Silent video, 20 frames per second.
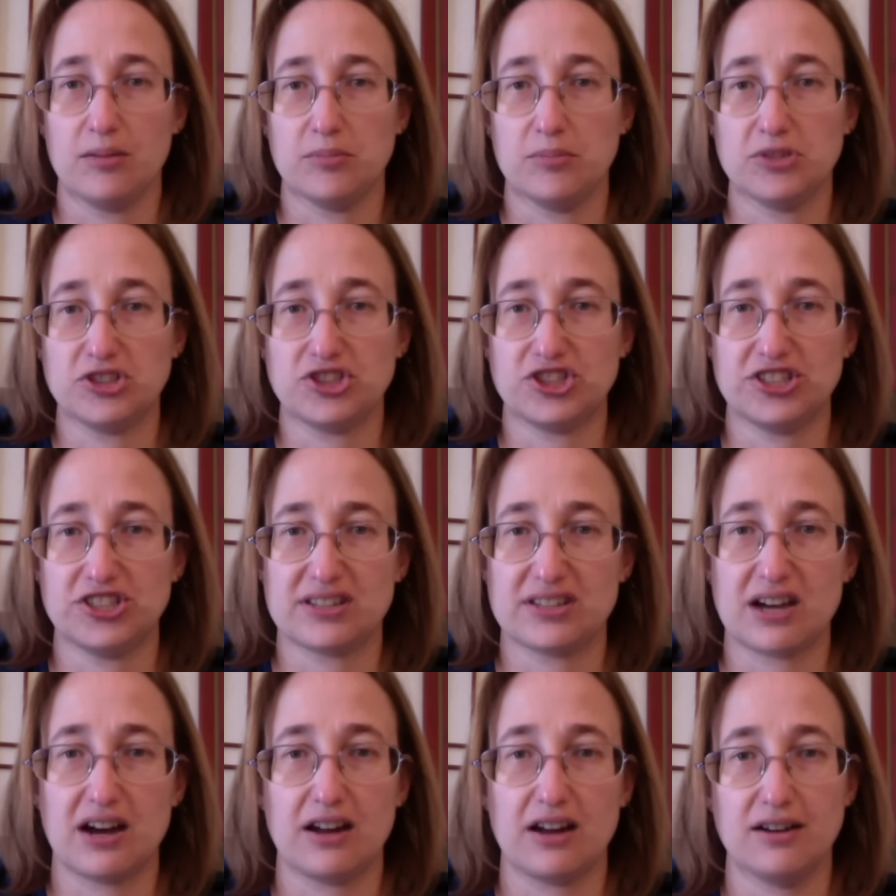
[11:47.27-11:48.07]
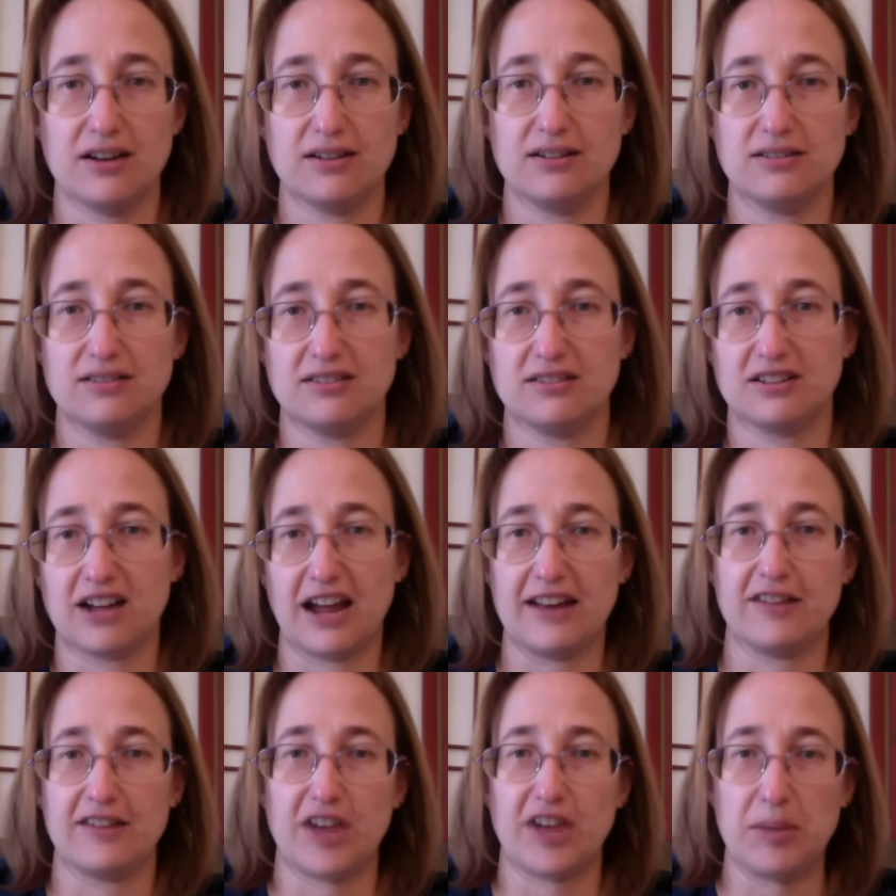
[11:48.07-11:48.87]
She's got
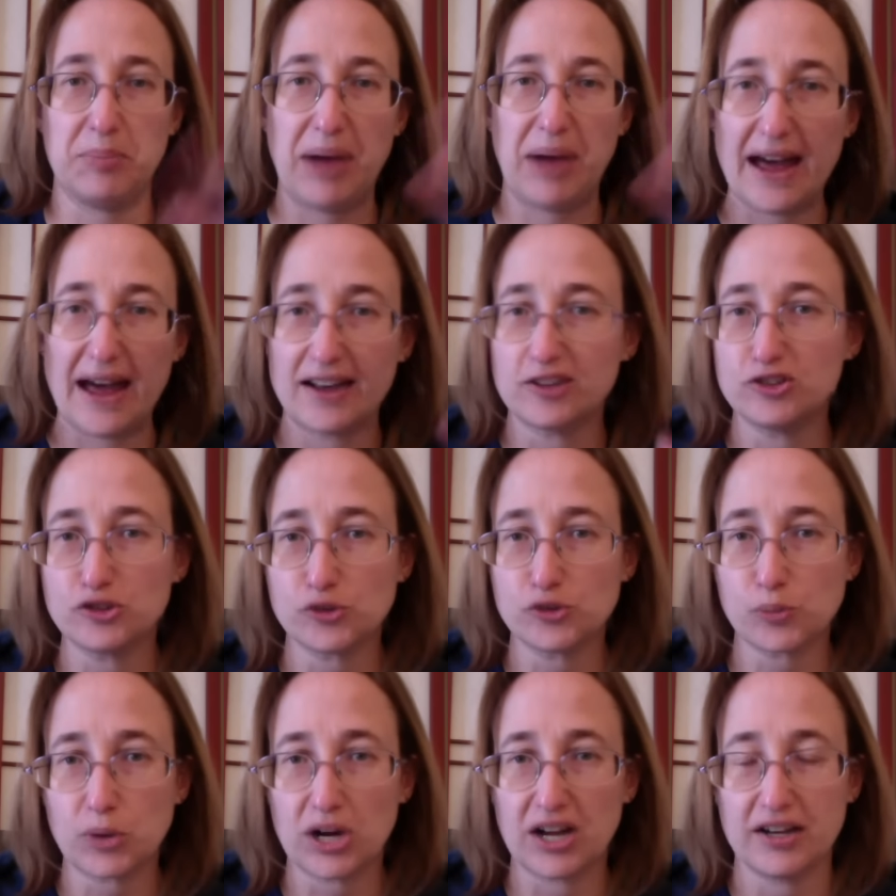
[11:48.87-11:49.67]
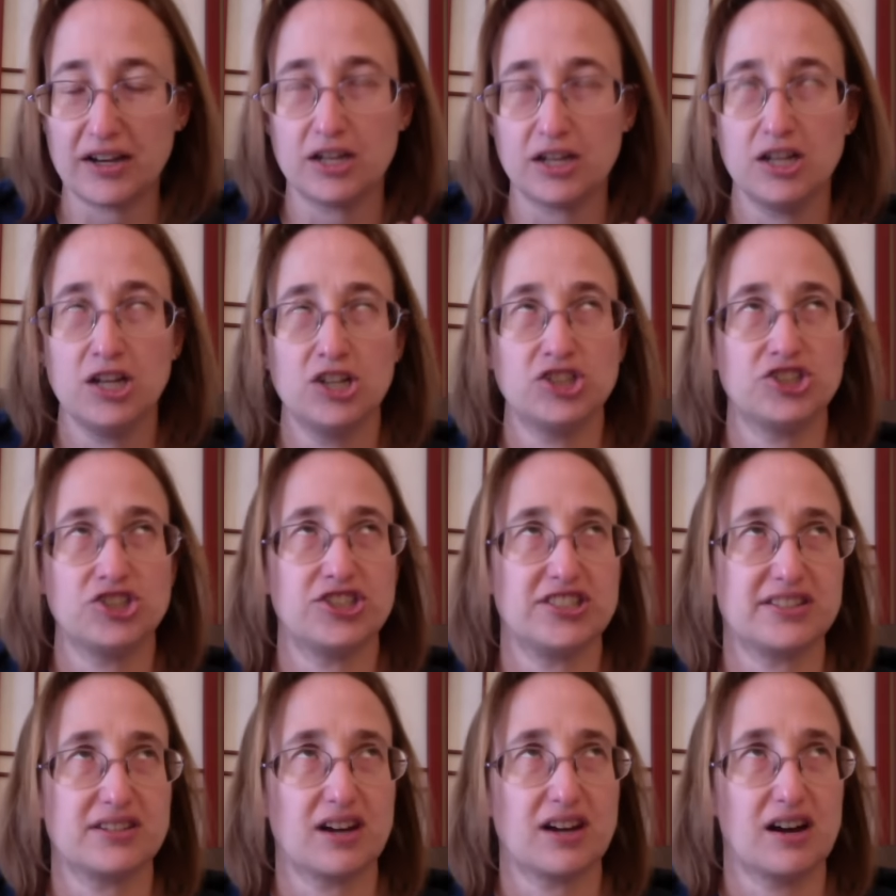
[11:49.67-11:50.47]
kind of a patterned one,
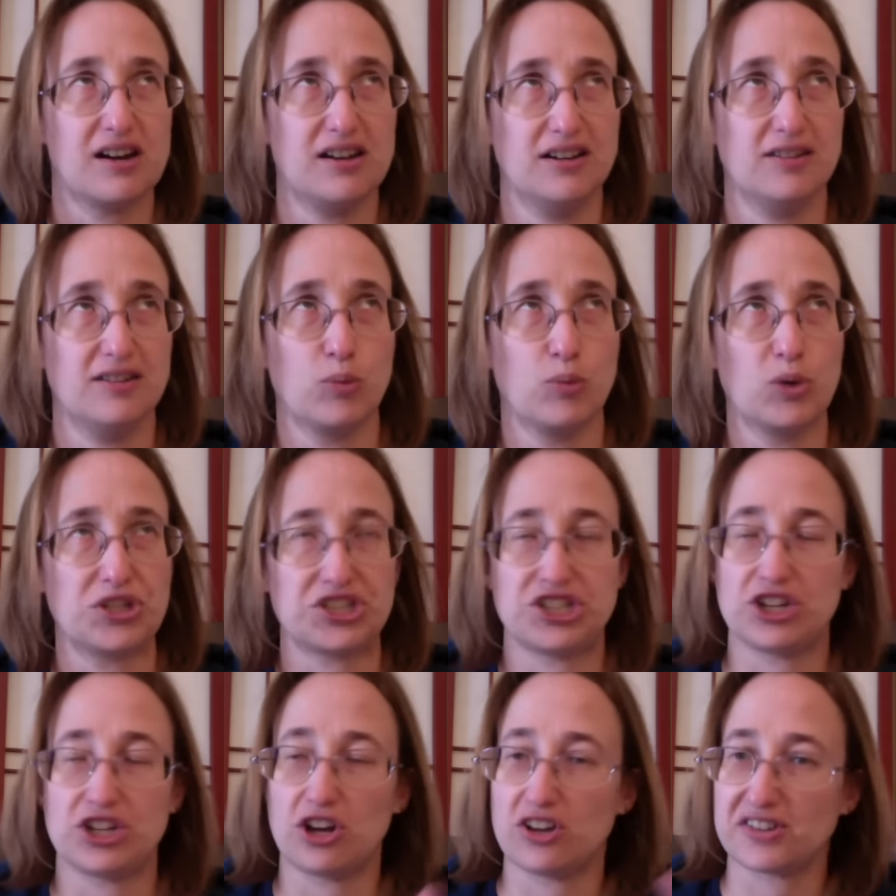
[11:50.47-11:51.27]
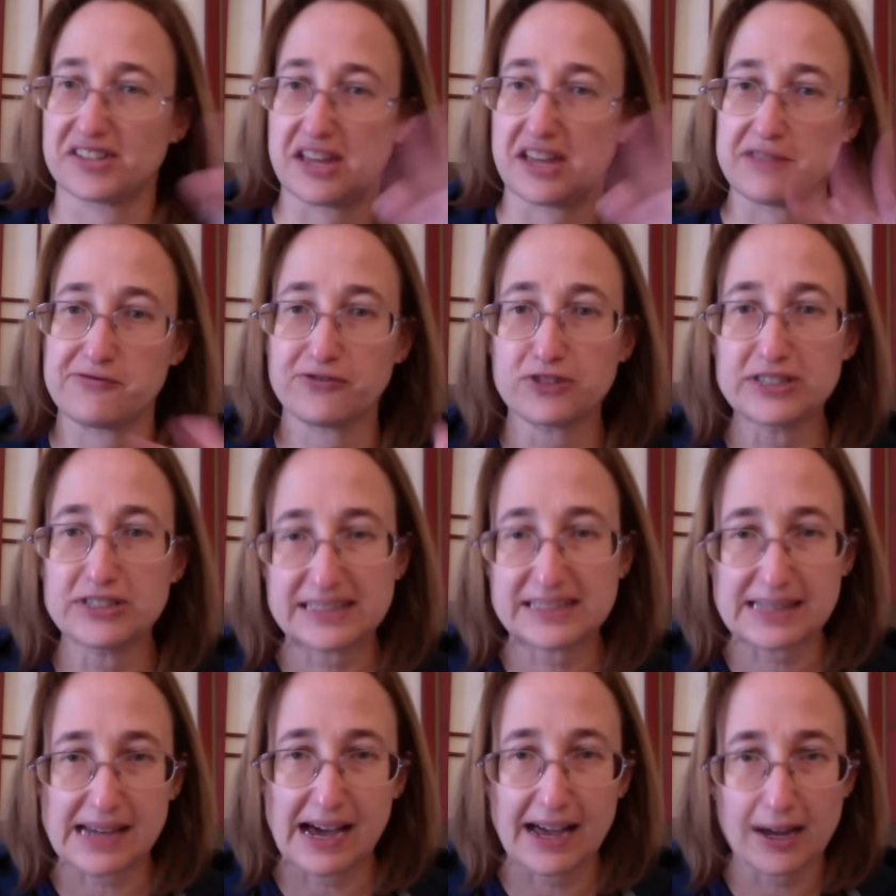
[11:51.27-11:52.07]
she's got what she calls a
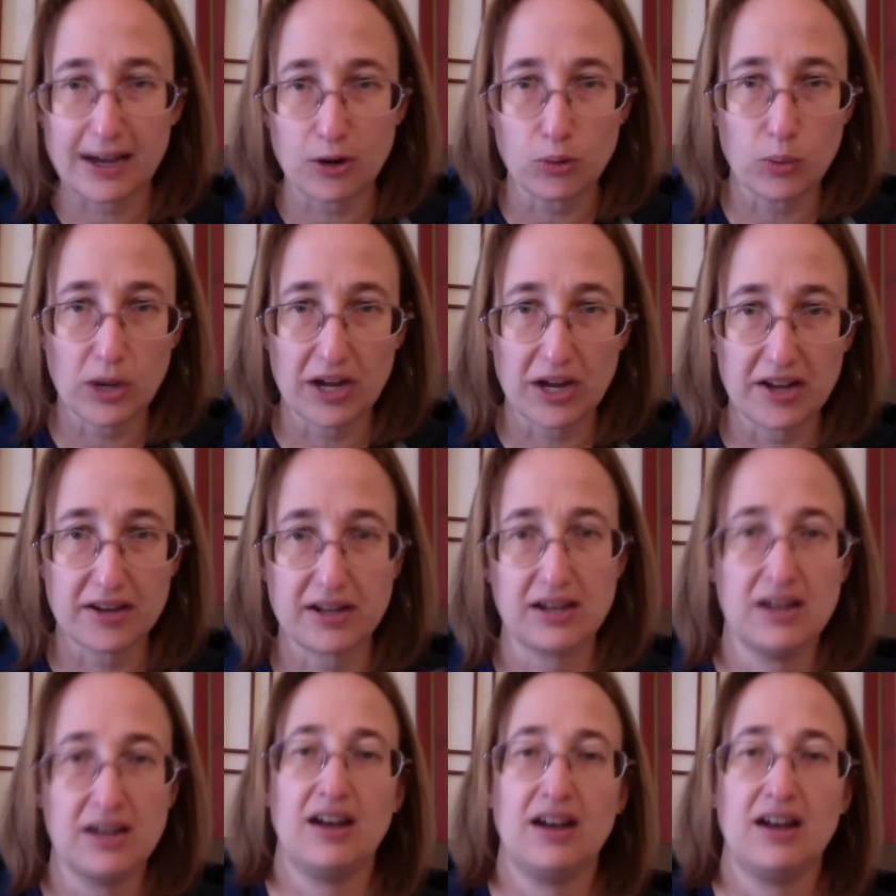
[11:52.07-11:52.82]
freestyle one,